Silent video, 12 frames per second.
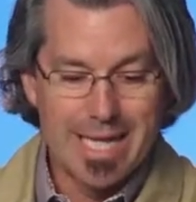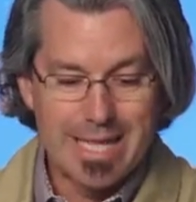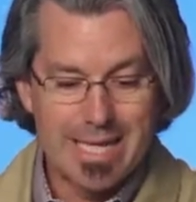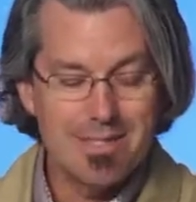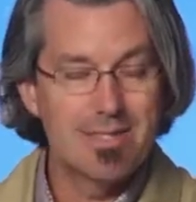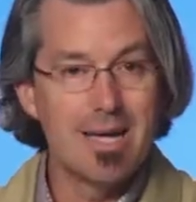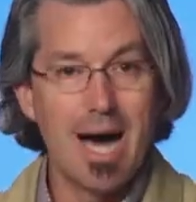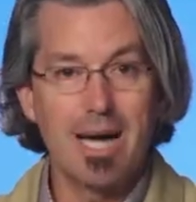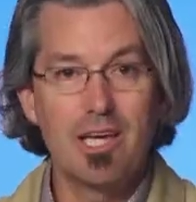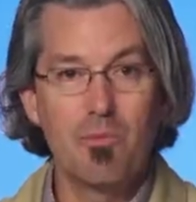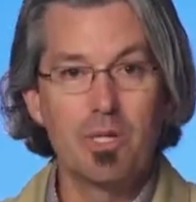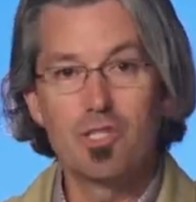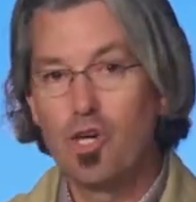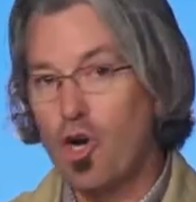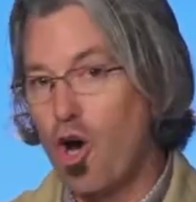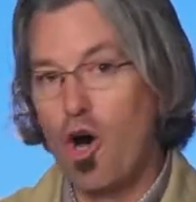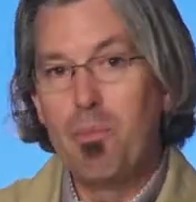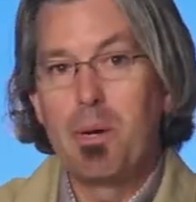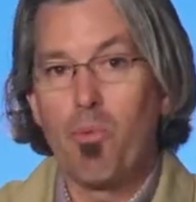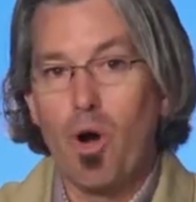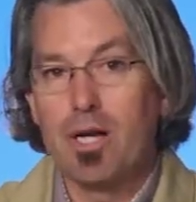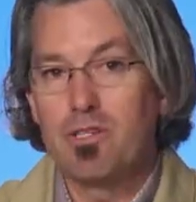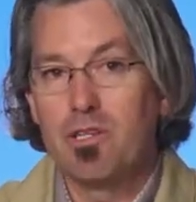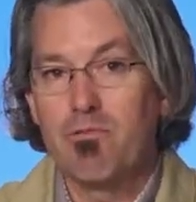These documents could all be
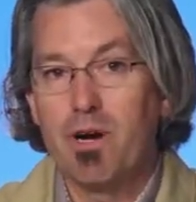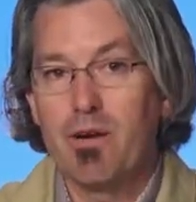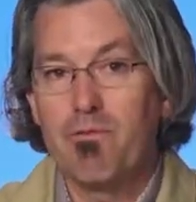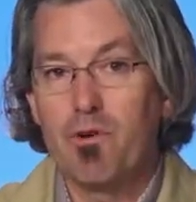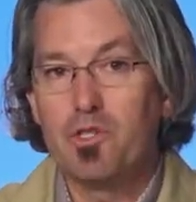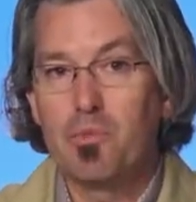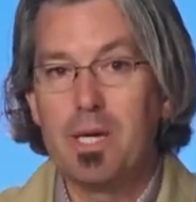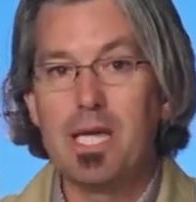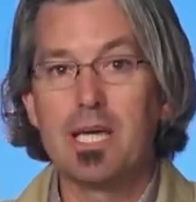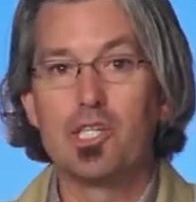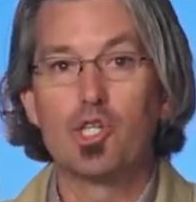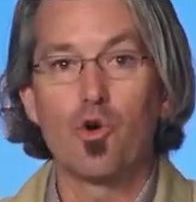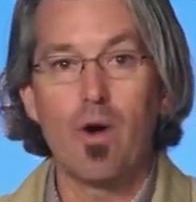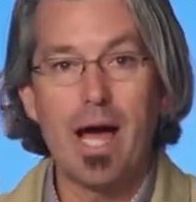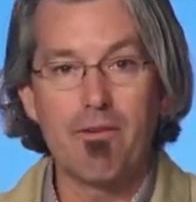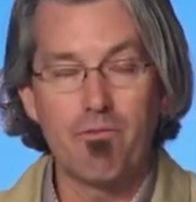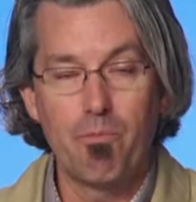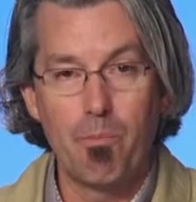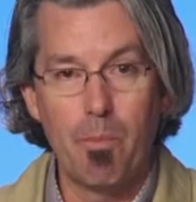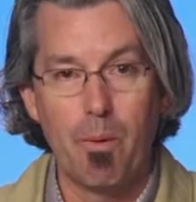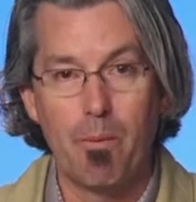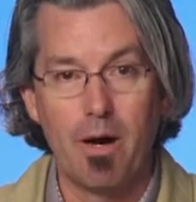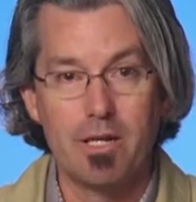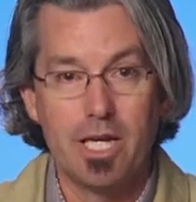brought to the very first meeting in
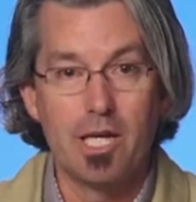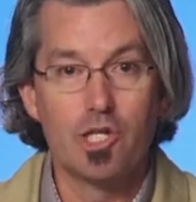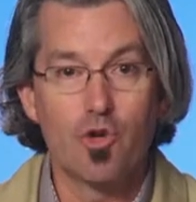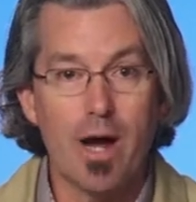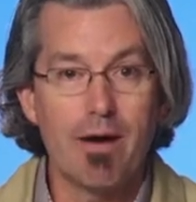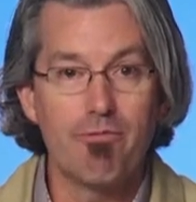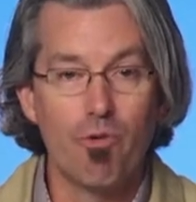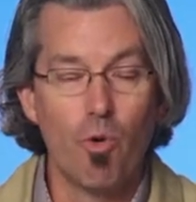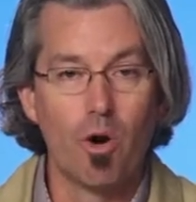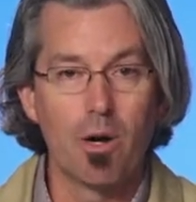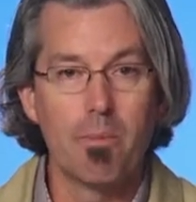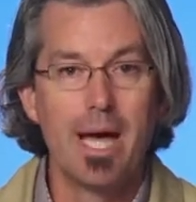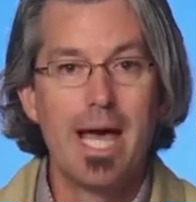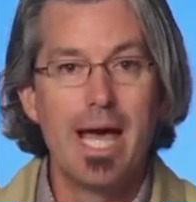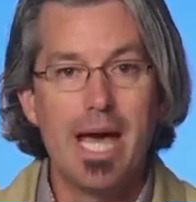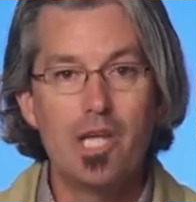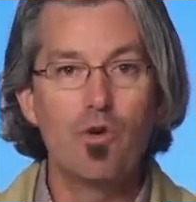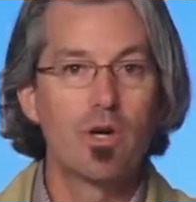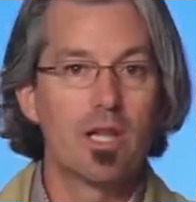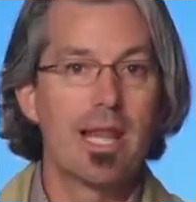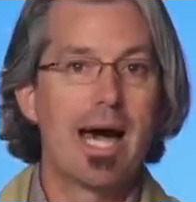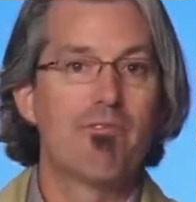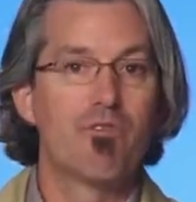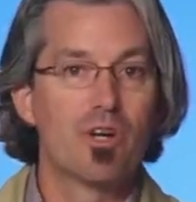a draft form, and you could
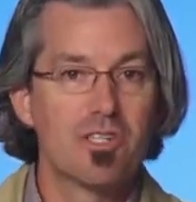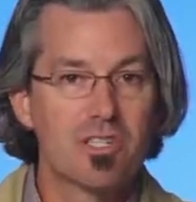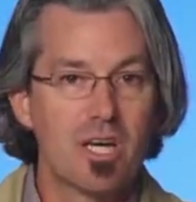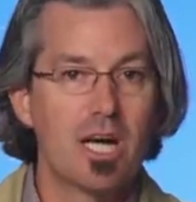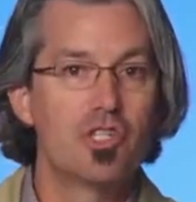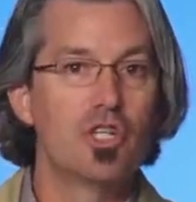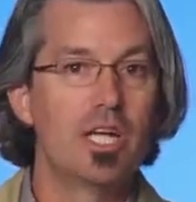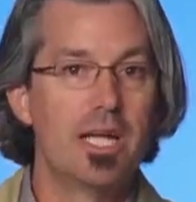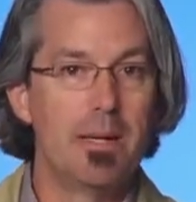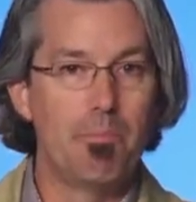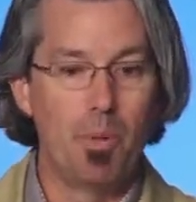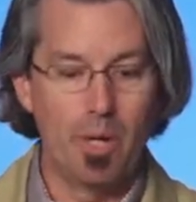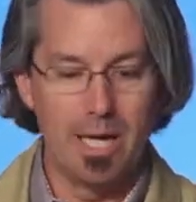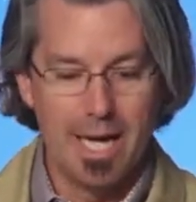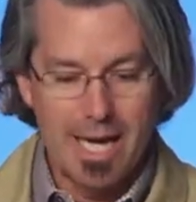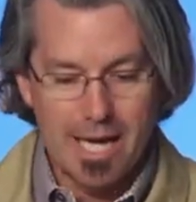allow for discussion and input.